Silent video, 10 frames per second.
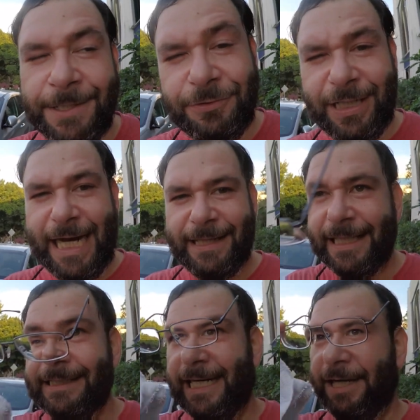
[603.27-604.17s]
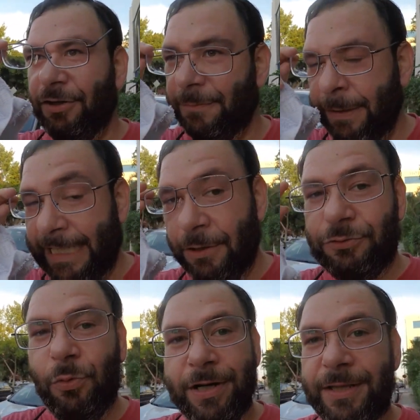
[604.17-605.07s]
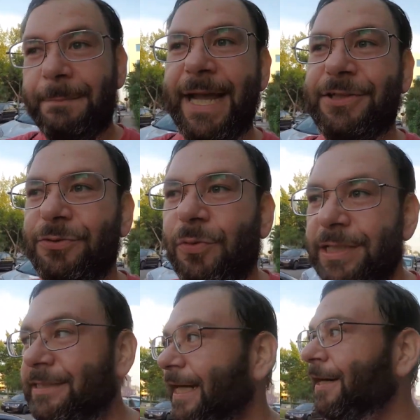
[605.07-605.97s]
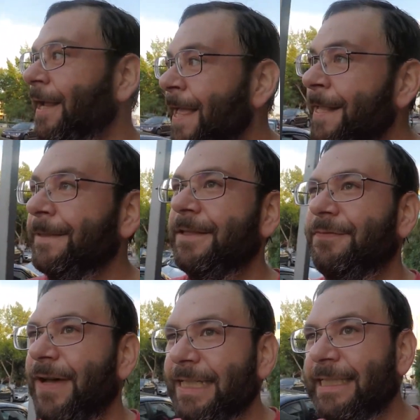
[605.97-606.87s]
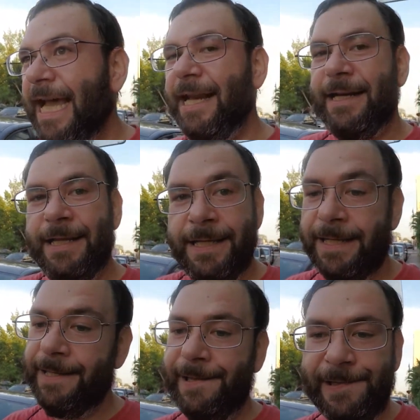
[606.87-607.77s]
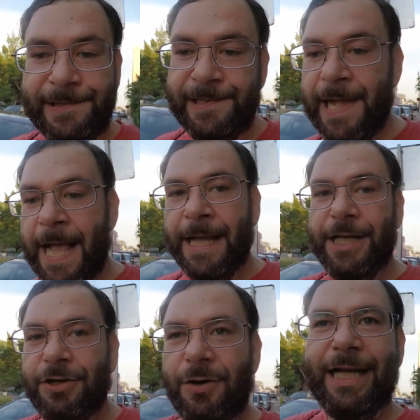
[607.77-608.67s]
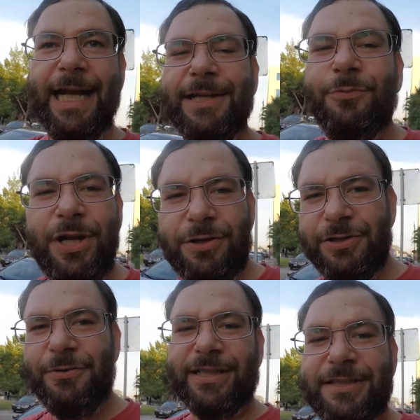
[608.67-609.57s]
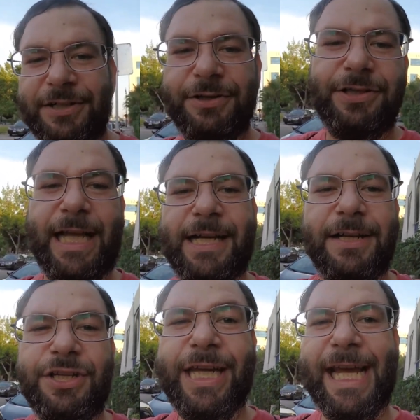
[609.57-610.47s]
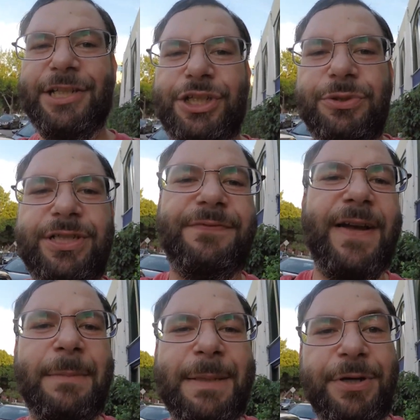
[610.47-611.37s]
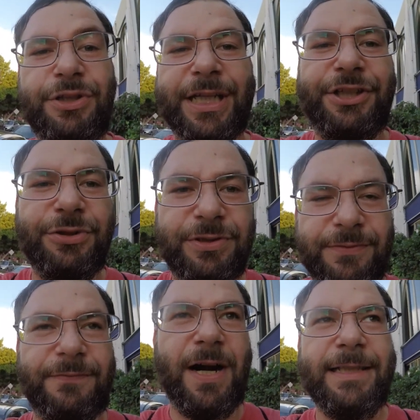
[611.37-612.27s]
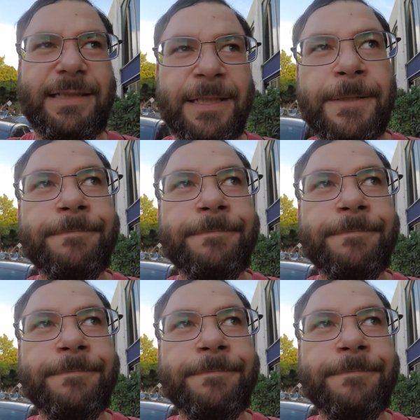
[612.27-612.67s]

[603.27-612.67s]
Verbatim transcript: There was a lot of things that I learned, but that was one of the major ones there. The fact that, you know, again, we all know this, you know, you like, uh, you can't choose your family, but you can choose your friends.